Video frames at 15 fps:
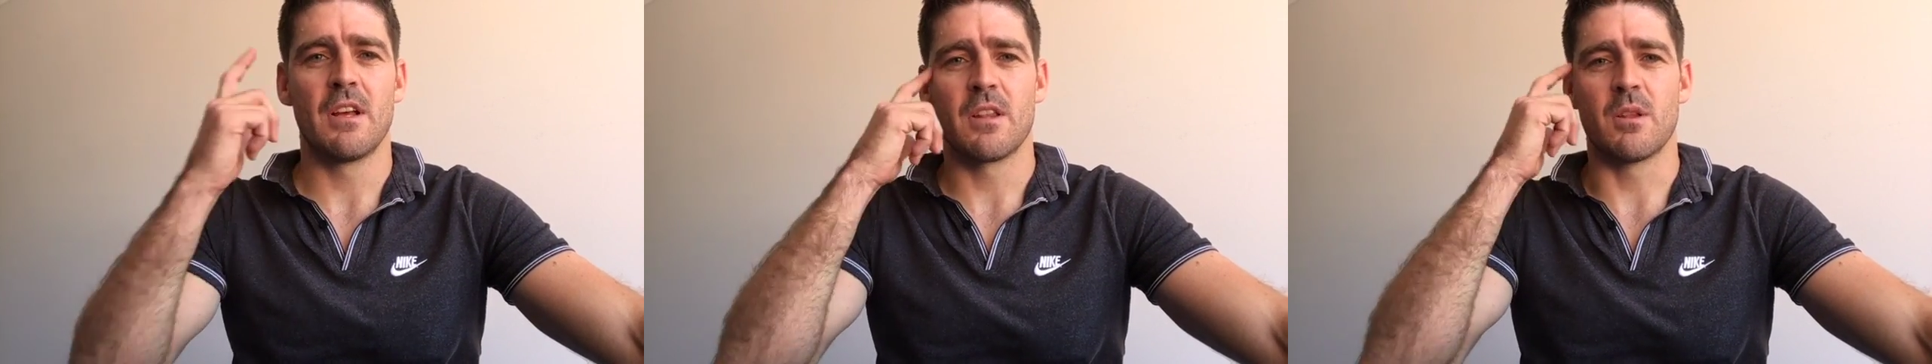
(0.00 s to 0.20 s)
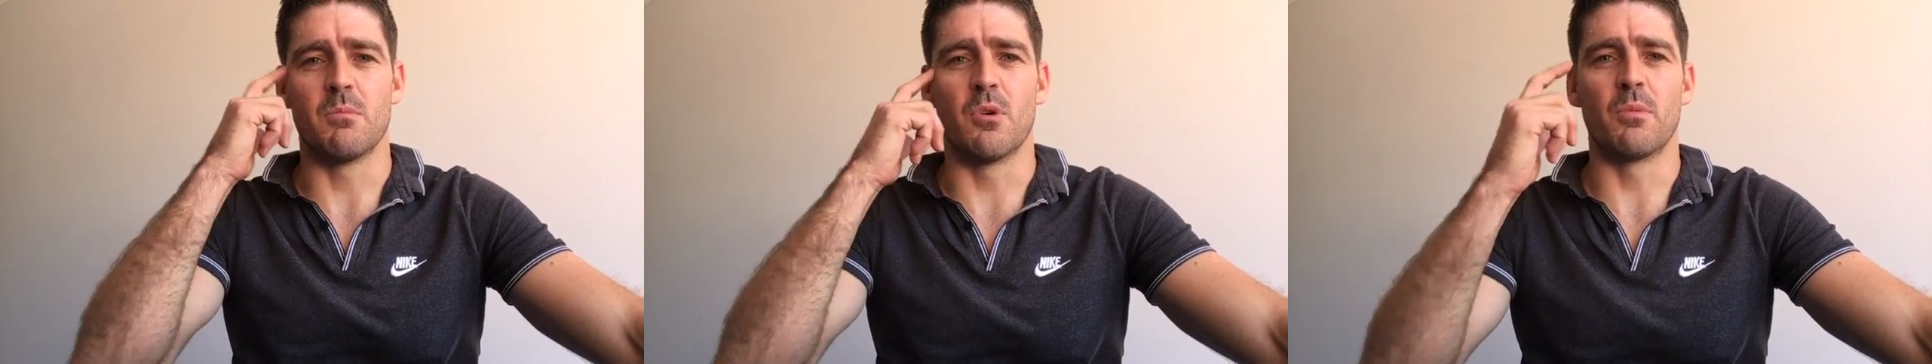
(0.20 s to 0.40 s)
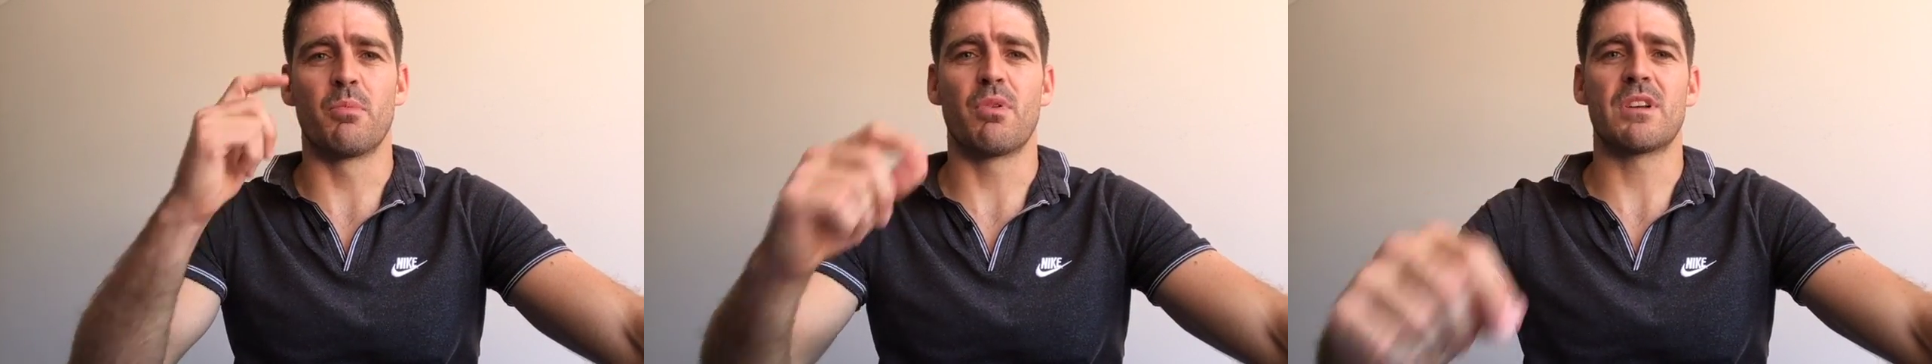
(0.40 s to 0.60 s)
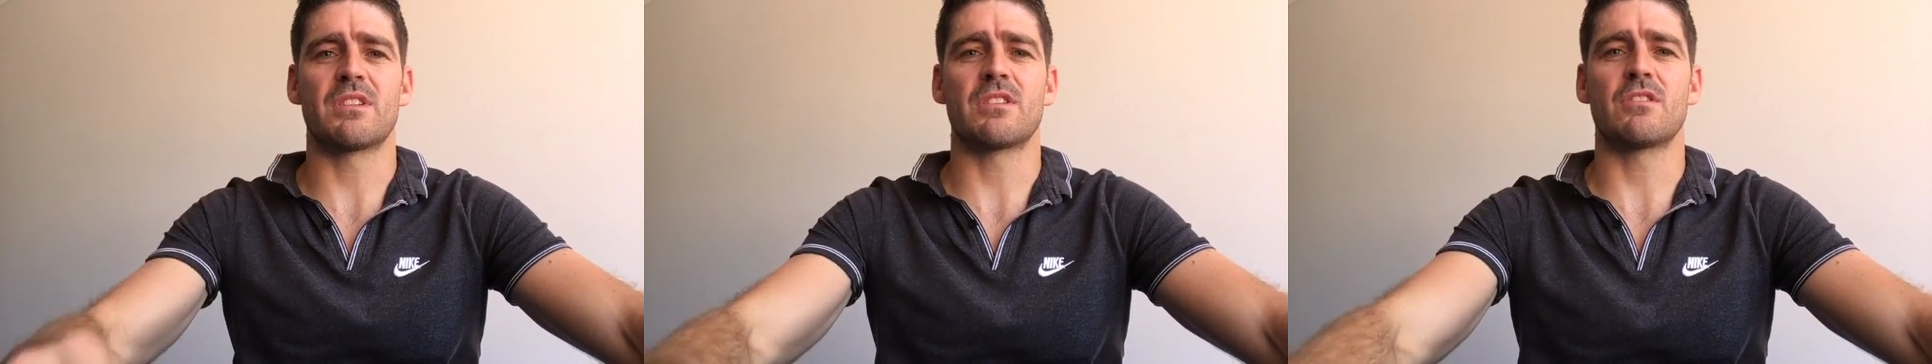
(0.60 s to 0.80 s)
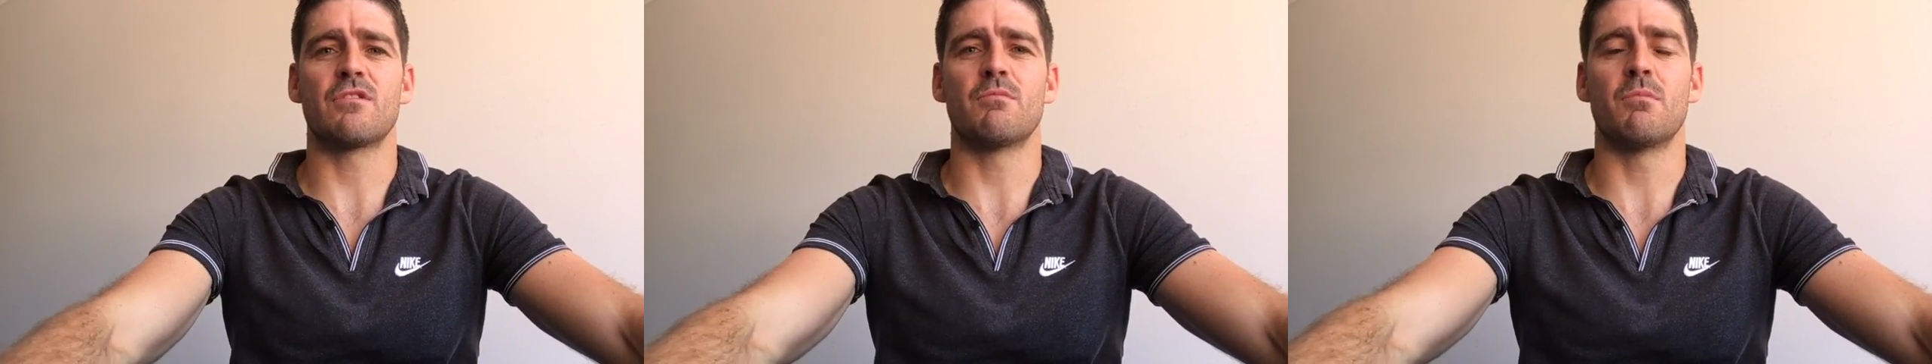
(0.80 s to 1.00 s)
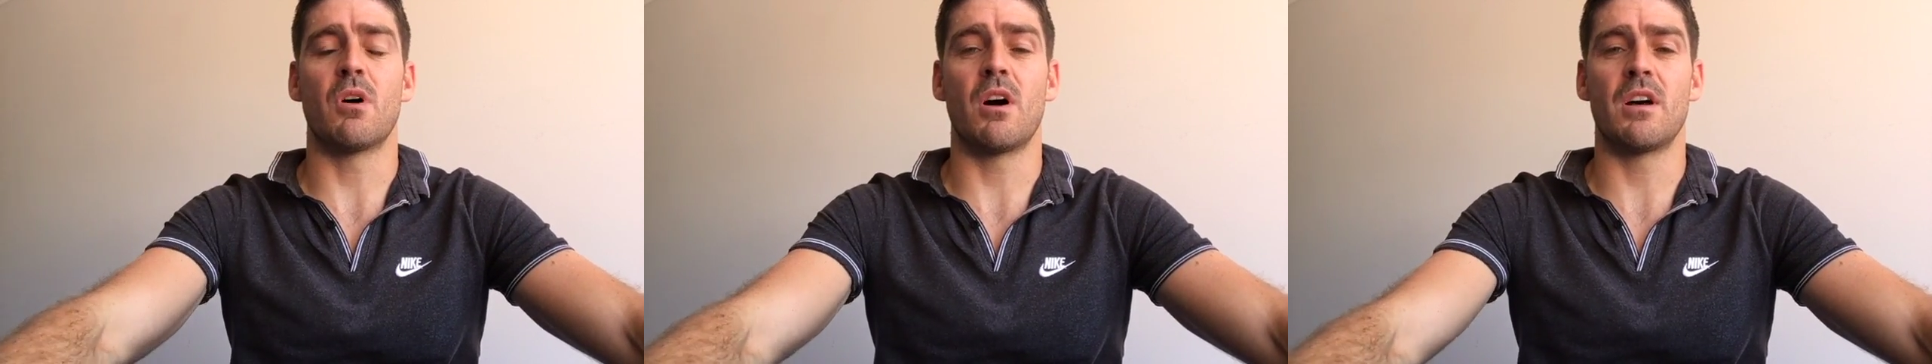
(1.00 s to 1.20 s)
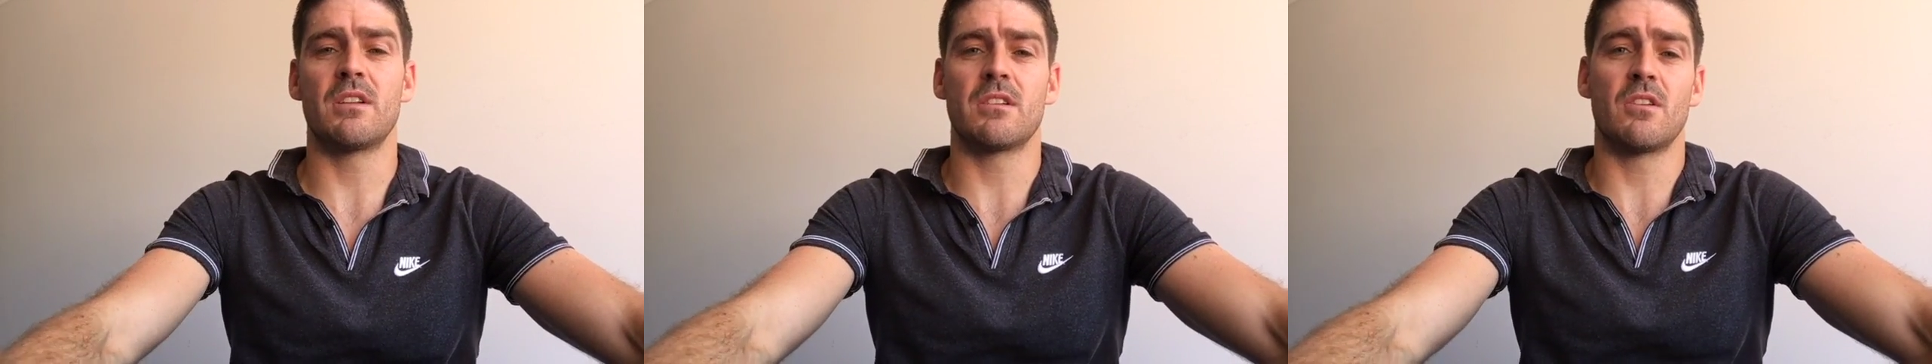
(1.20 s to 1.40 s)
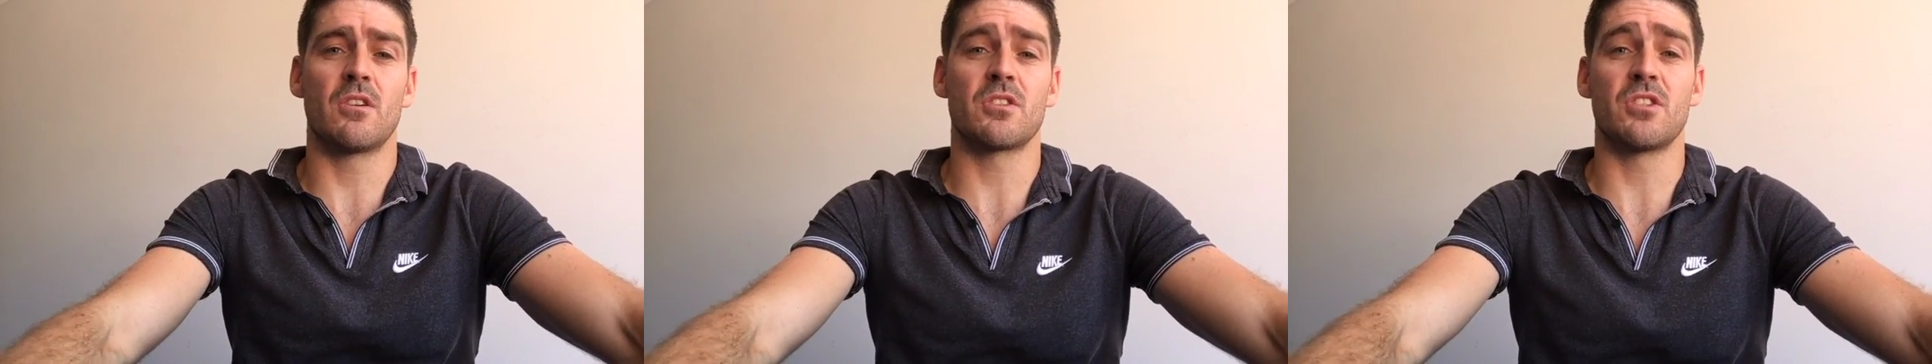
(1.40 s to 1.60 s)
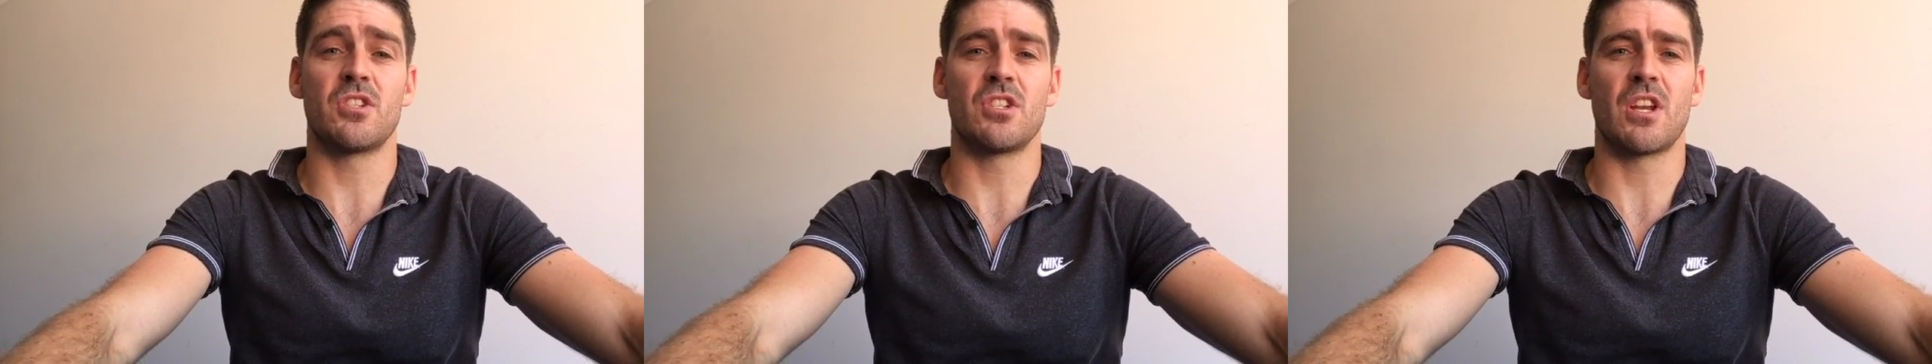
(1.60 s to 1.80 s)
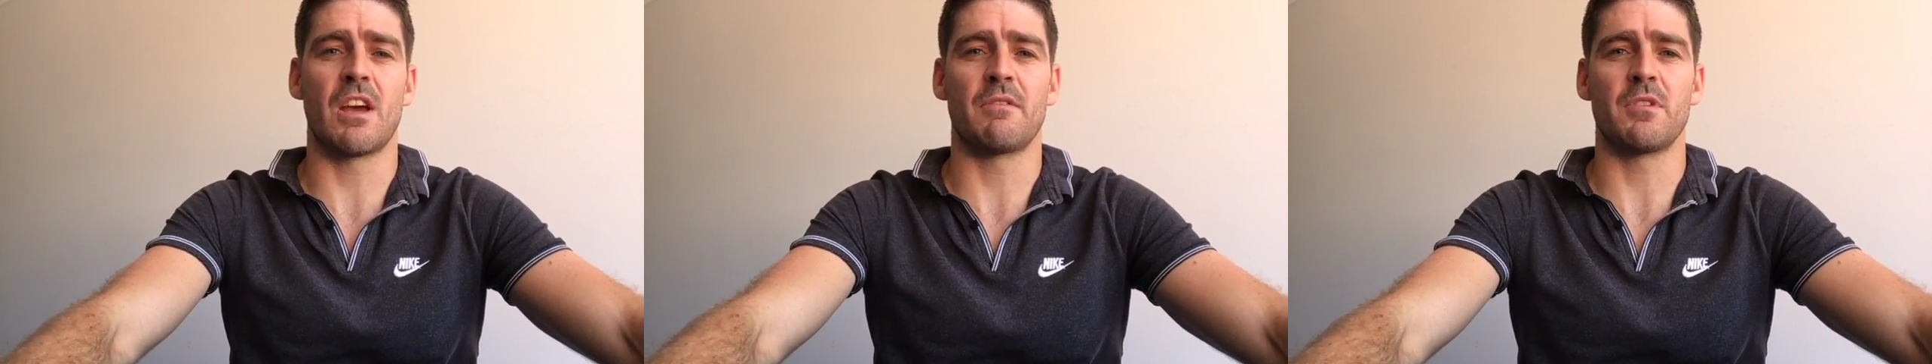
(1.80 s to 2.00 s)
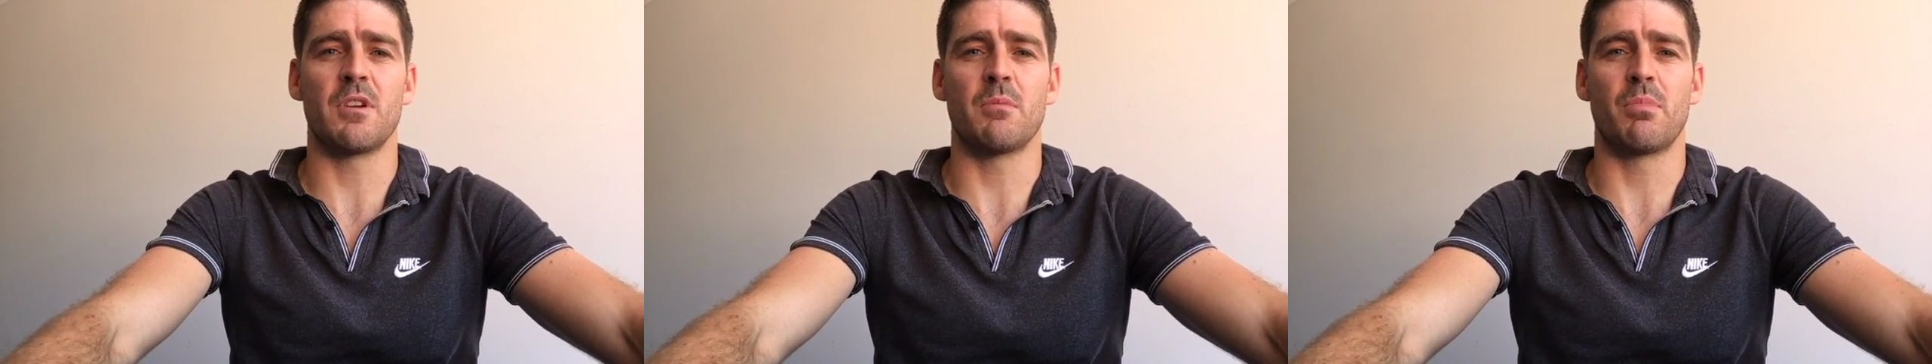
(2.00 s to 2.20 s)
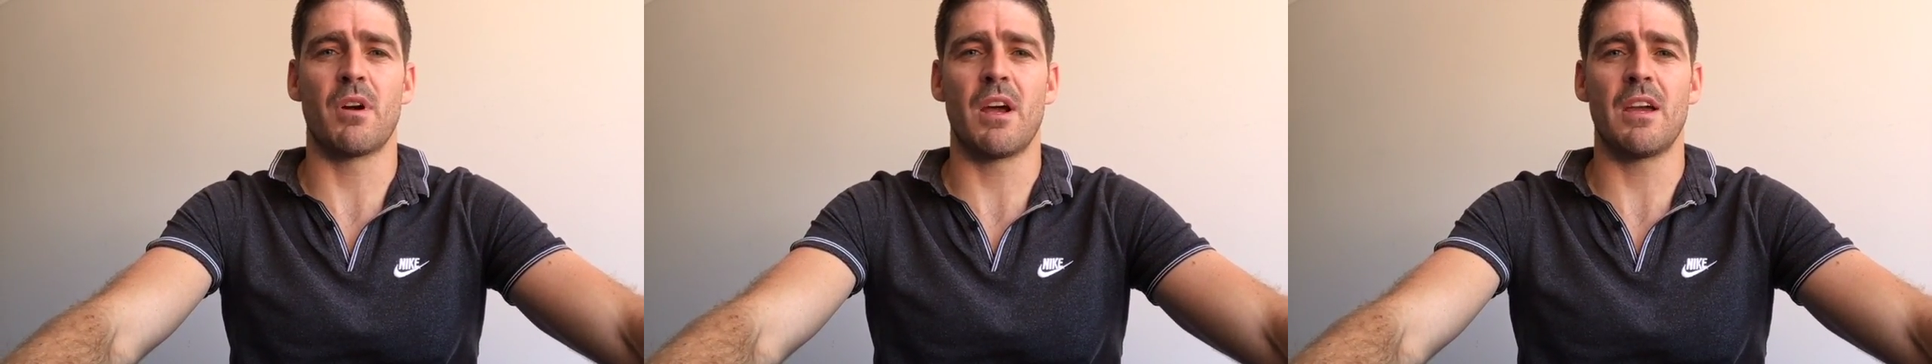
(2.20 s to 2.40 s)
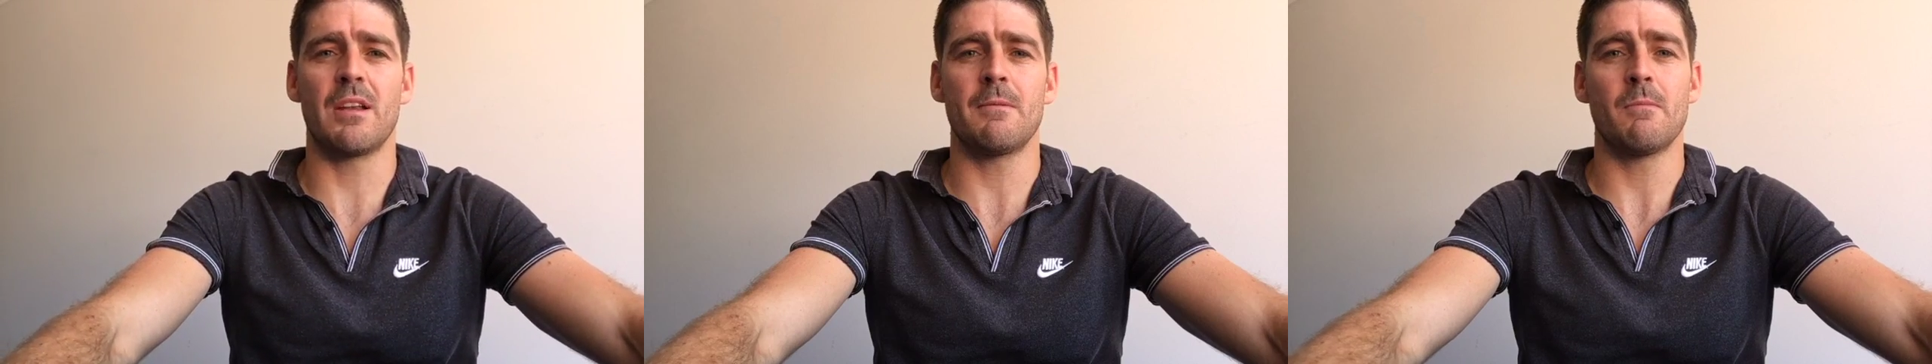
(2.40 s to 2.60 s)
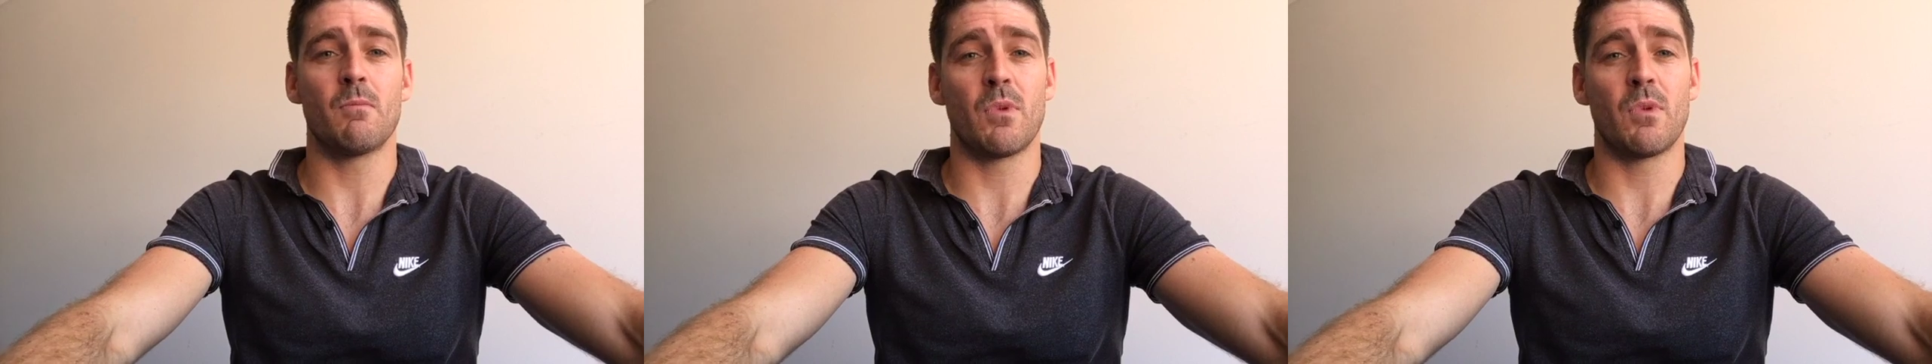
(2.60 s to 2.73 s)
the more presence of mind and oxygen you have for your brain.